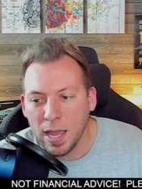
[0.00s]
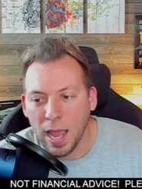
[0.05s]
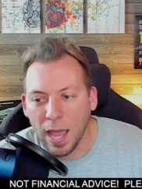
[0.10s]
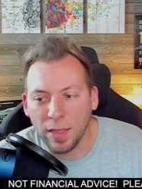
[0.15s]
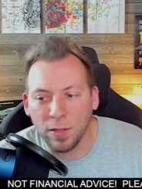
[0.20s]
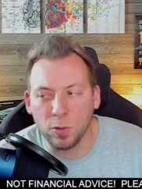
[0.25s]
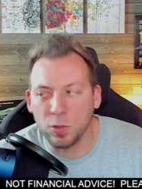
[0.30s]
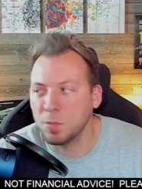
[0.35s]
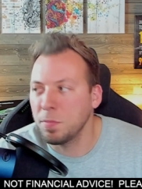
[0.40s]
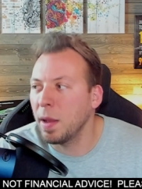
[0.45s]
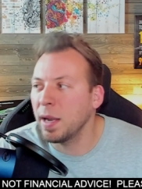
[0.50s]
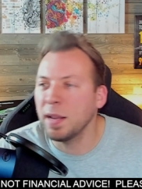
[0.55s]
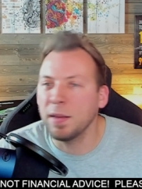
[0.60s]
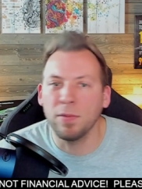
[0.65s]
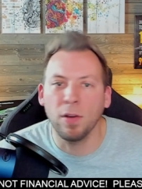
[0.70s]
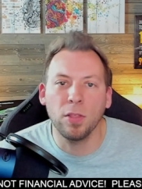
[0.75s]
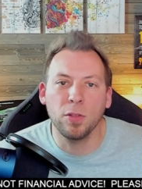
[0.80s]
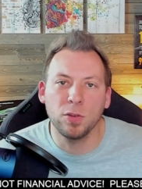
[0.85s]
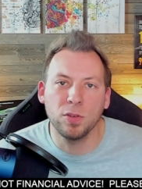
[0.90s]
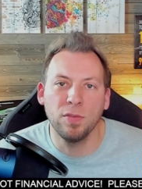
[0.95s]
And there's many of
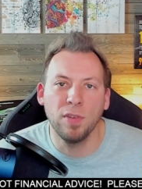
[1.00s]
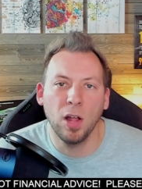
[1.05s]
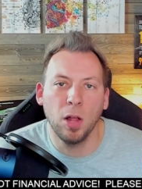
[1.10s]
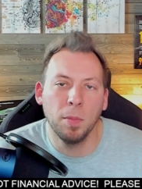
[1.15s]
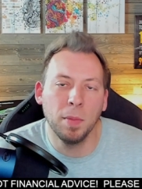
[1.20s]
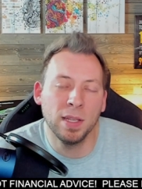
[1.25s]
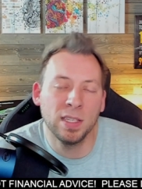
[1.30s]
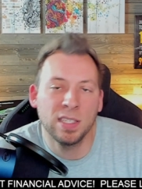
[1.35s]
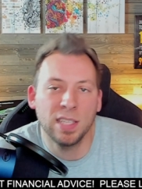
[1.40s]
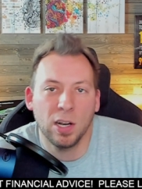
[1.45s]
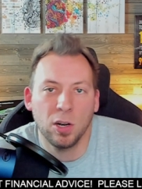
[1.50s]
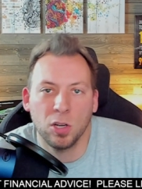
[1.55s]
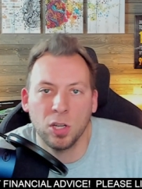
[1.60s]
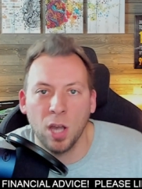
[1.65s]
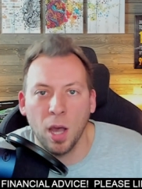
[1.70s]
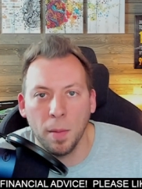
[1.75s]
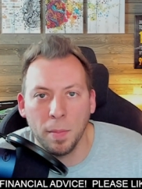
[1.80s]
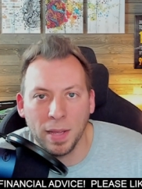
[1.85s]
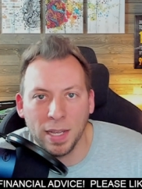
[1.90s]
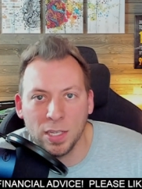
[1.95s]
other developments that are
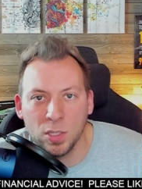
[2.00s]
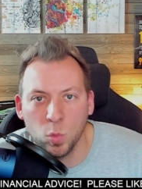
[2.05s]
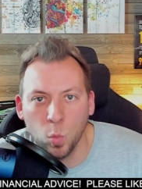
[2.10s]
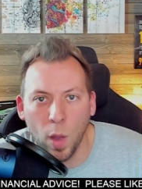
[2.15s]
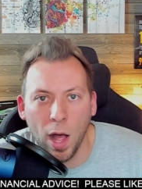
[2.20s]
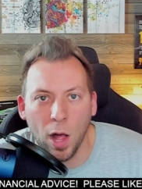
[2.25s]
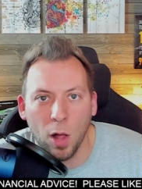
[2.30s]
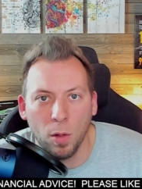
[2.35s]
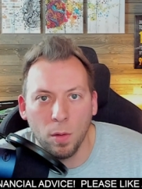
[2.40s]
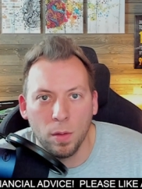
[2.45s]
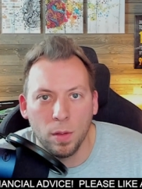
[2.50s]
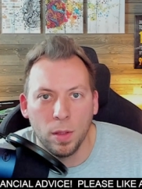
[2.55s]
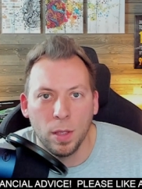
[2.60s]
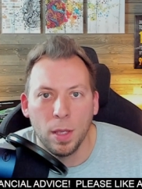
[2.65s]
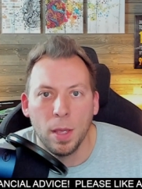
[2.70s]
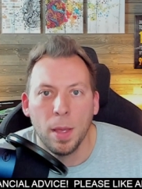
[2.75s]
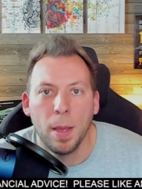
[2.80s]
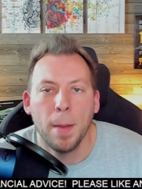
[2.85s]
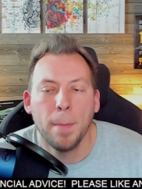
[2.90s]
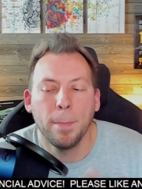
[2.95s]
coming as well.
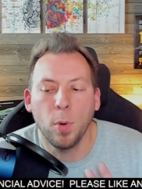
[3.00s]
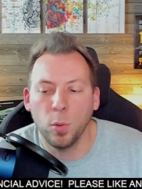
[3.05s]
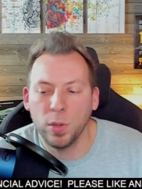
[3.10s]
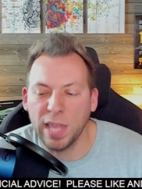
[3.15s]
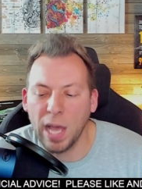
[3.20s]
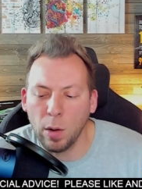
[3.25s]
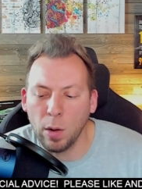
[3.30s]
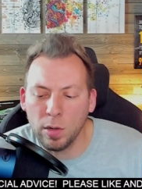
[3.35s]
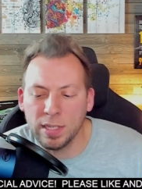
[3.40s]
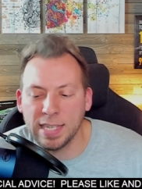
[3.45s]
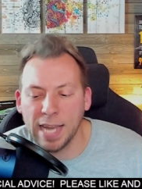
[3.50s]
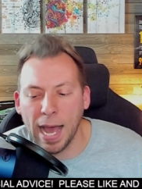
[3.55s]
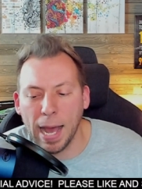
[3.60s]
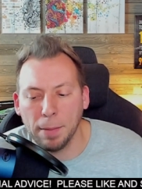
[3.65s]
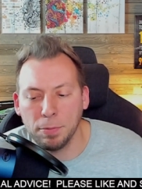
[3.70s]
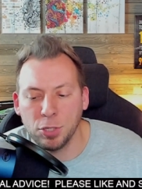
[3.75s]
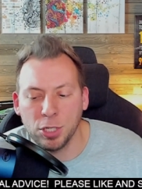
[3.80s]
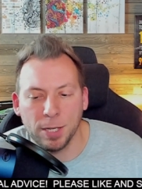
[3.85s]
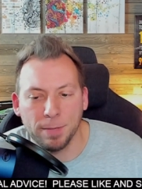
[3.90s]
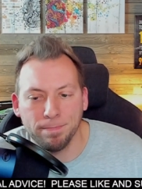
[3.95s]
But without
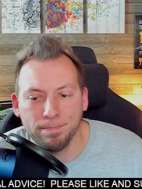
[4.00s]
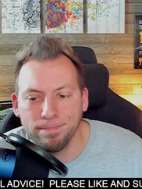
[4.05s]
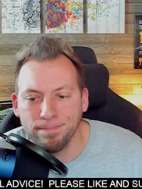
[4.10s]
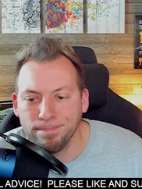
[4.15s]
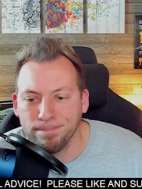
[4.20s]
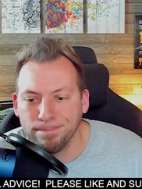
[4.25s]
adoption,